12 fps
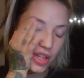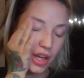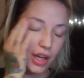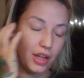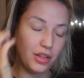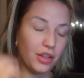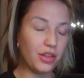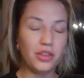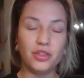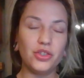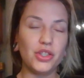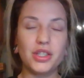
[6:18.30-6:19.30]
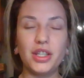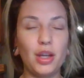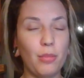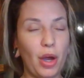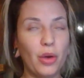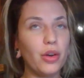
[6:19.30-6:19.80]
And just the
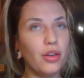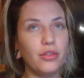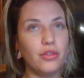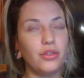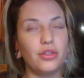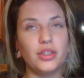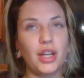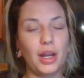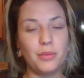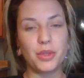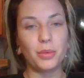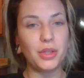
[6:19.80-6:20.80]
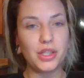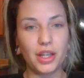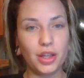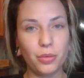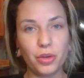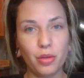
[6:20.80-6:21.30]
amount of times that we say
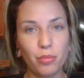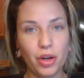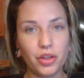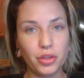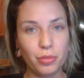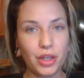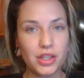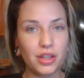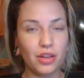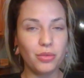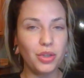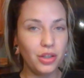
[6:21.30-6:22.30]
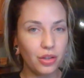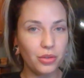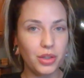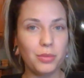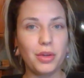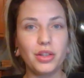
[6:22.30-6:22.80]
that we're unbothered by stuff, when you know
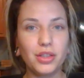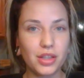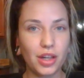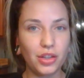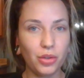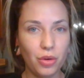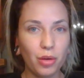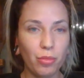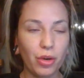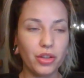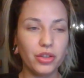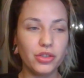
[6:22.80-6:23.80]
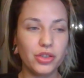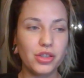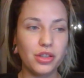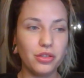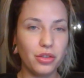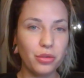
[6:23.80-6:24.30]
deep down inside you are bothered
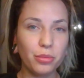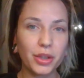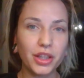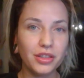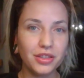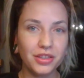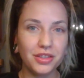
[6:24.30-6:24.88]
just a little bit.